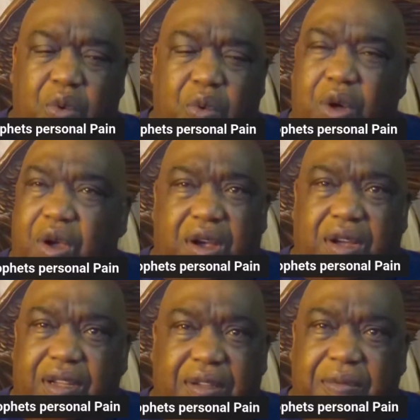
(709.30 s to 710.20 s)

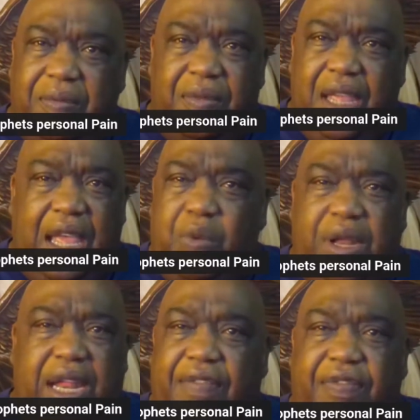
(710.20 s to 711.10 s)
where he
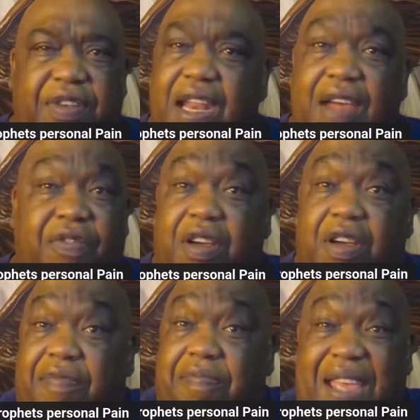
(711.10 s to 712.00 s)
would have never
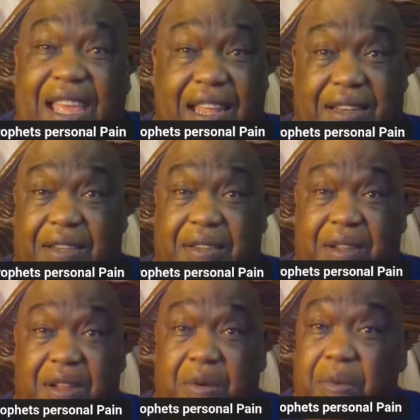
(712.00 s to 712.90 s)
have been
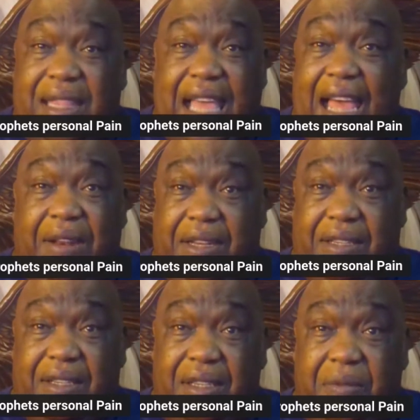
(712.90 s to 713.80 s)
without
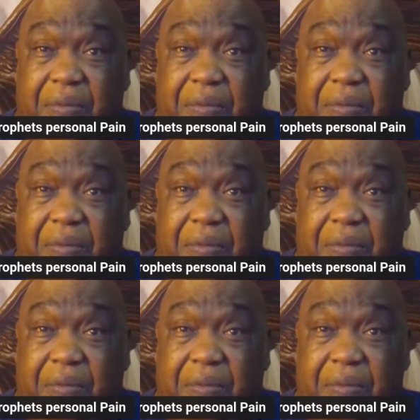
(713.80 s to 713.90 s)
it.